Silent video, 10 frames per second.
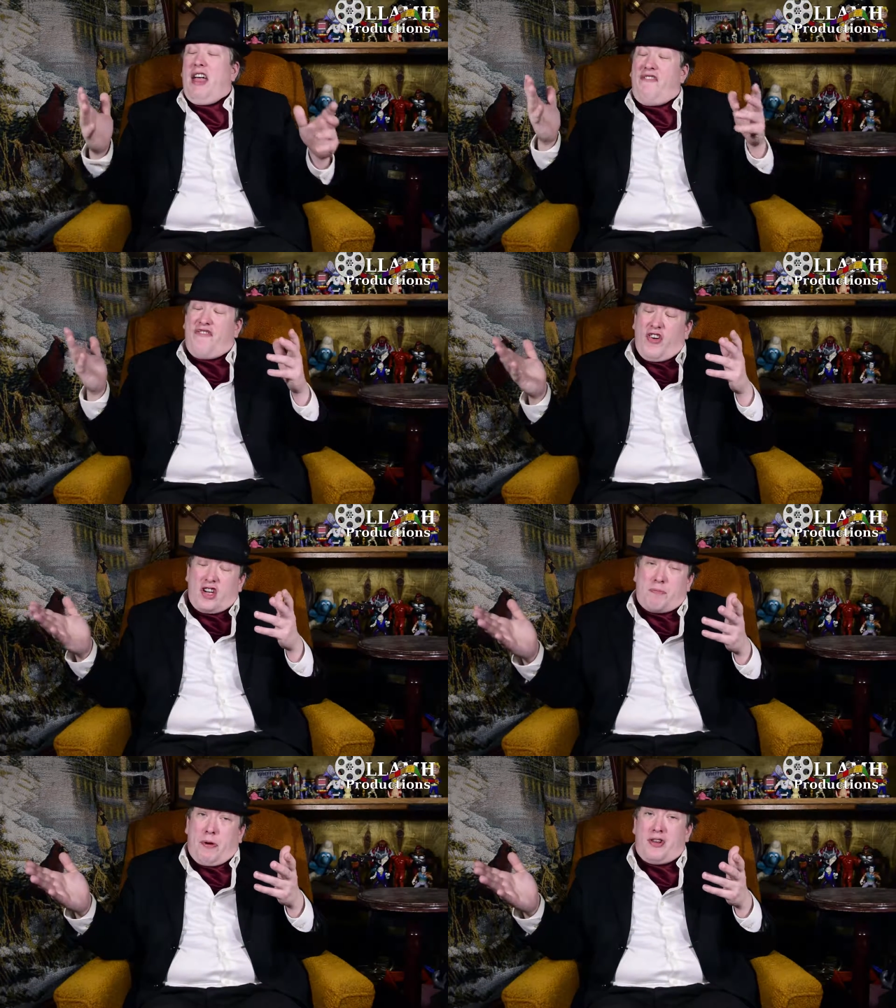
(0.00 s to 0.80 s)
If
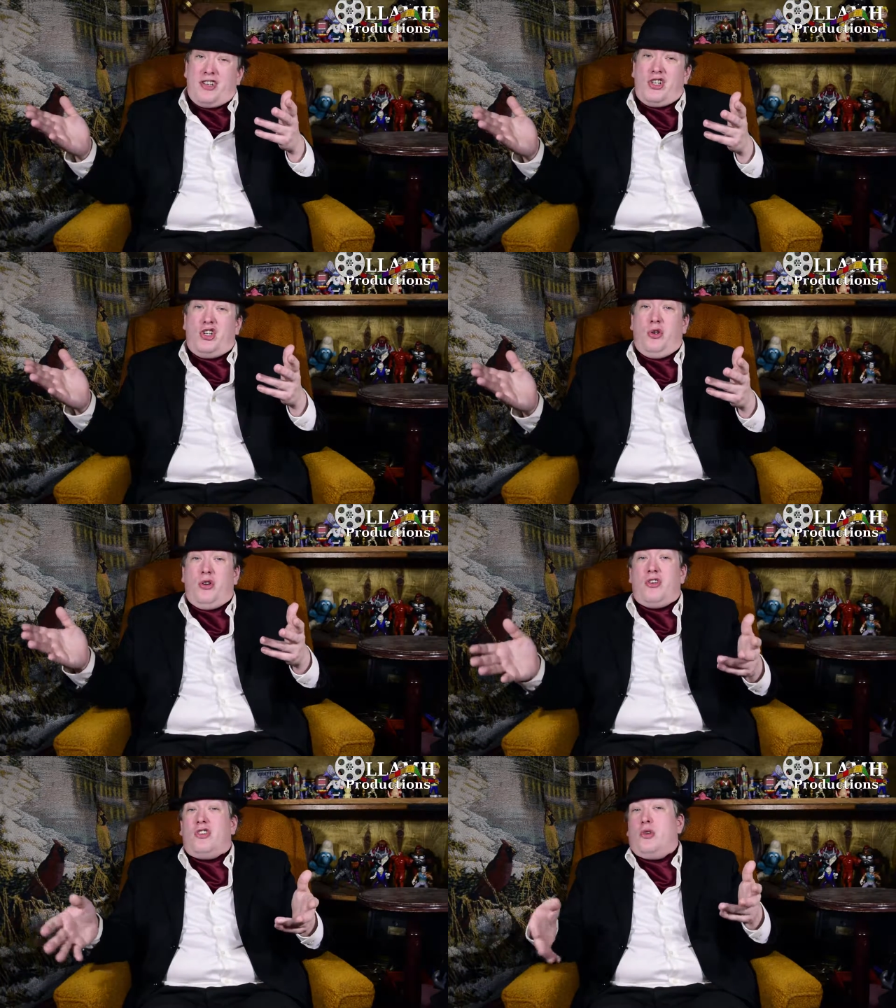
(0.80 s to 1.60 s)
first-person
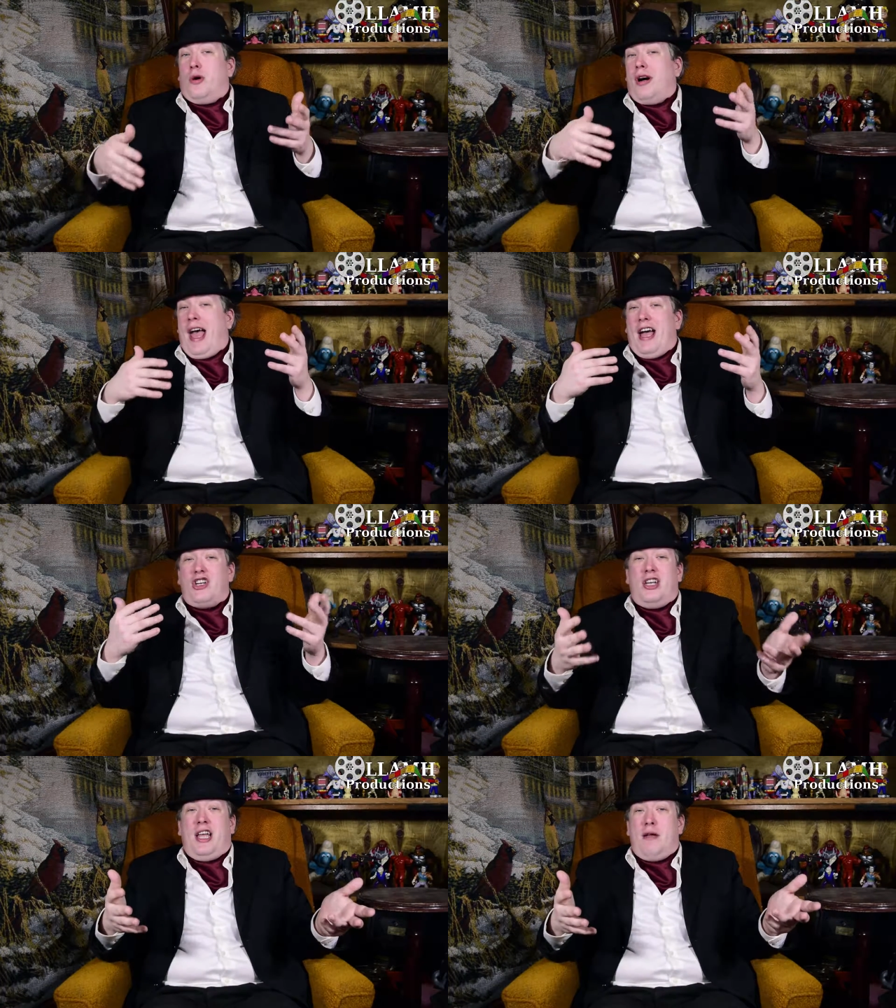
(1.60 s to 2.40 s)
shooters or
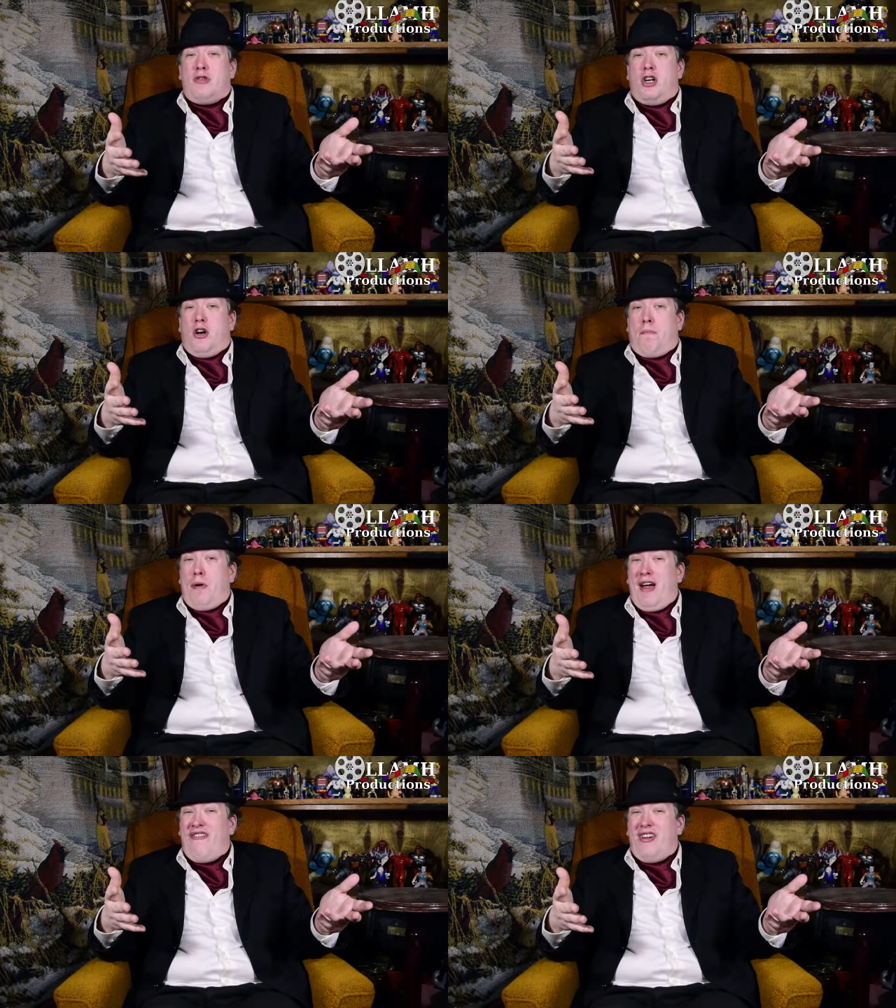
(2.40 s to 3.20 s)
action games are your
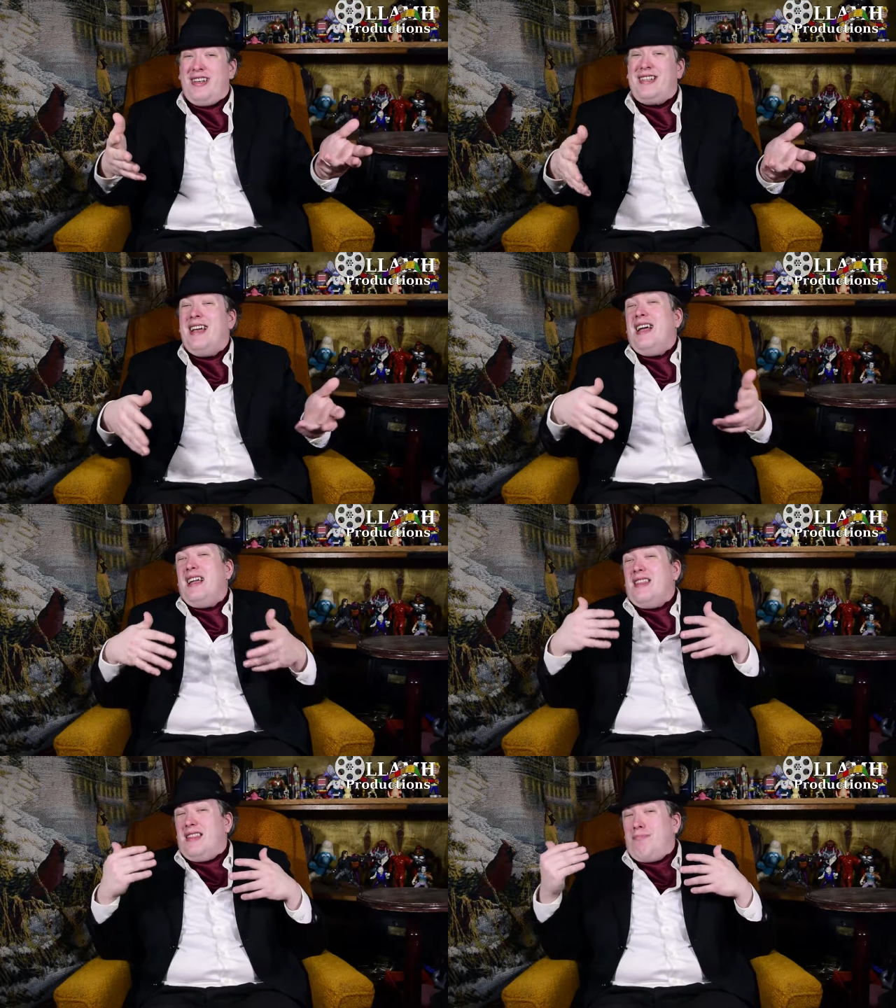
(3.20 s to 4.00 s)
preference,
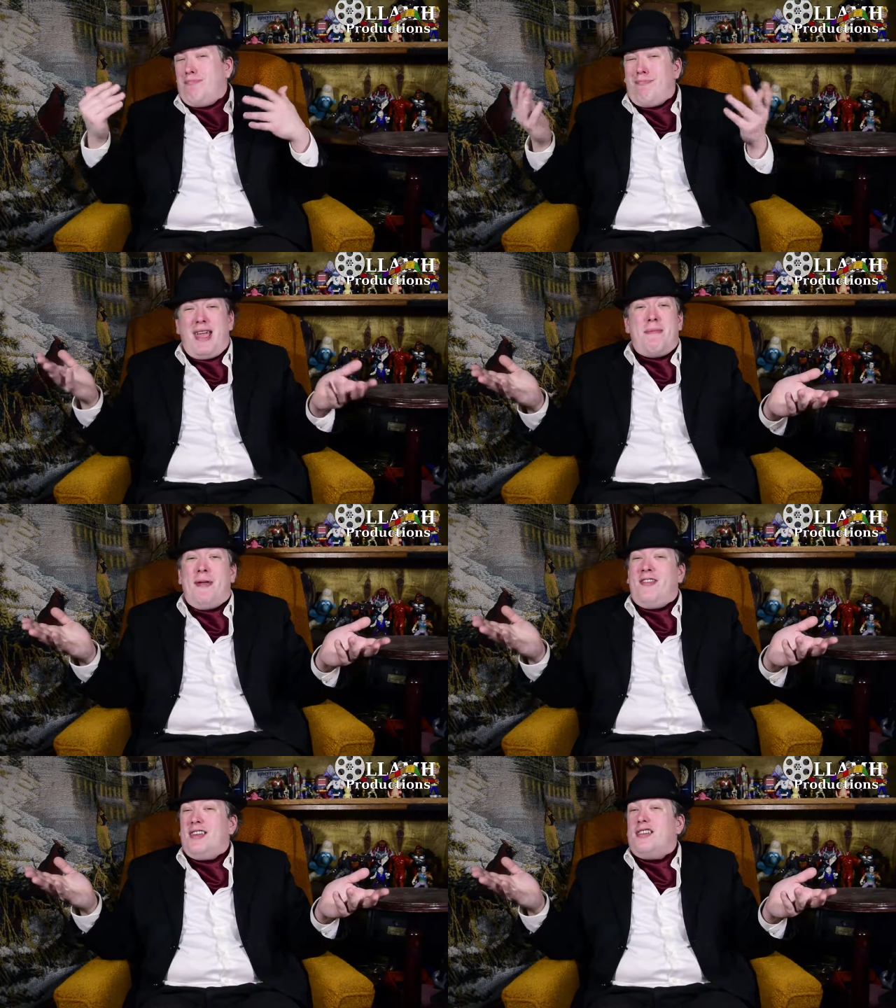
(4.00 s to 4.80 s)

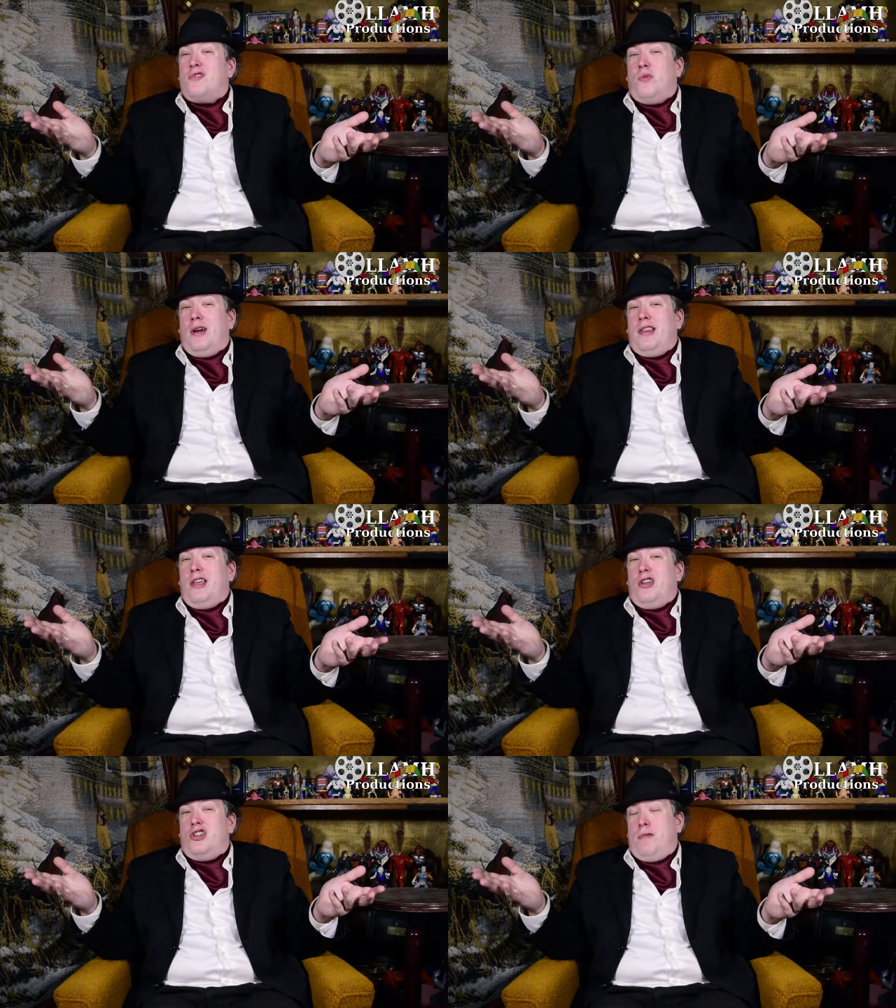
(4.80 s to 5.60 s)
maybe this is one
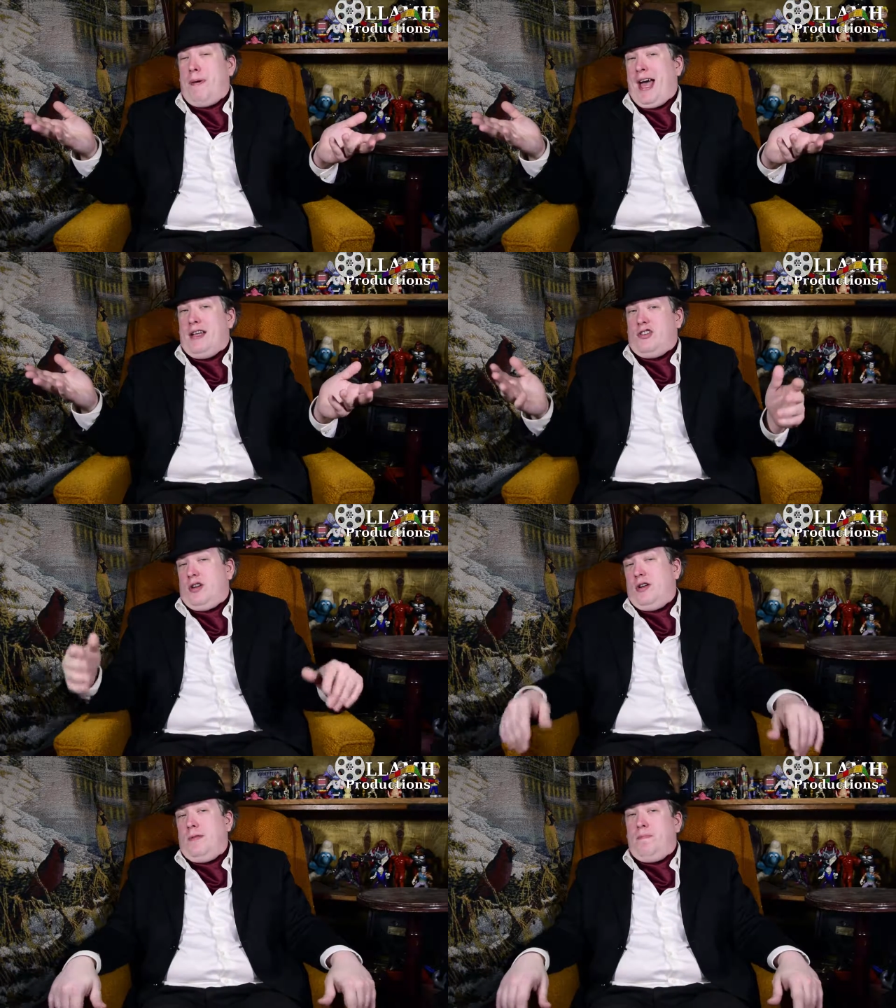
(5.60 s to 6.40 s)
that you should pass
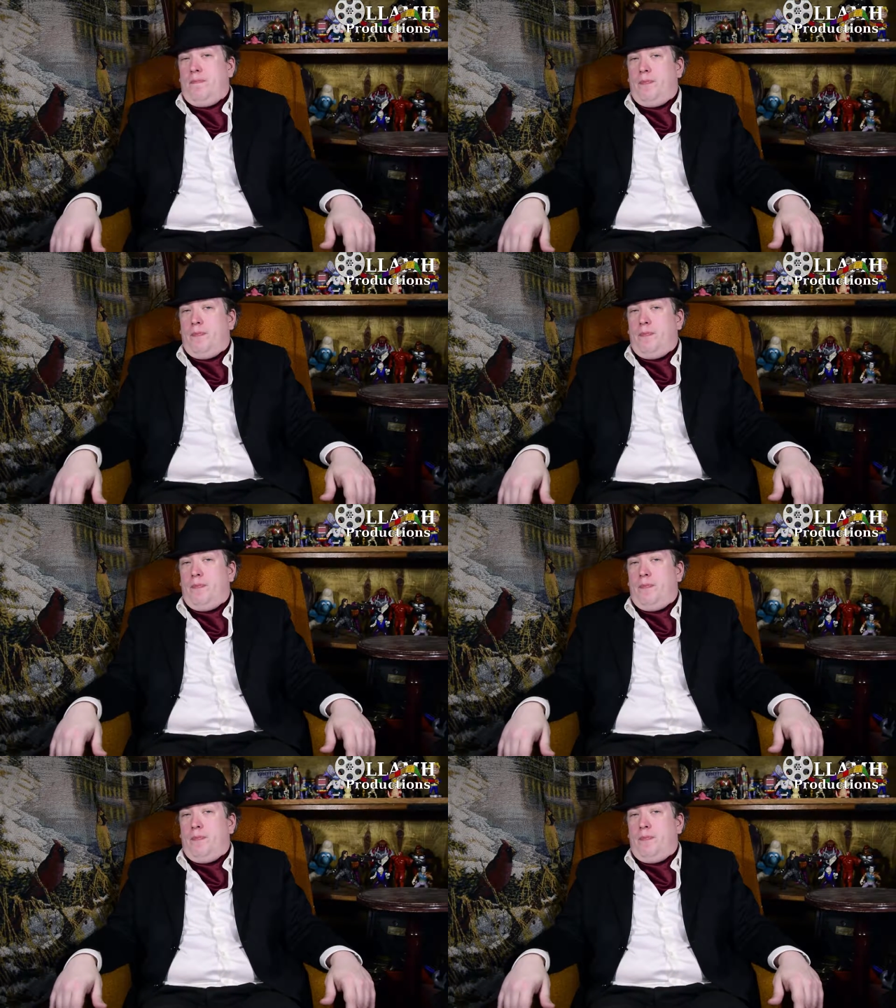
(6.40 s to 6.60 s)
on.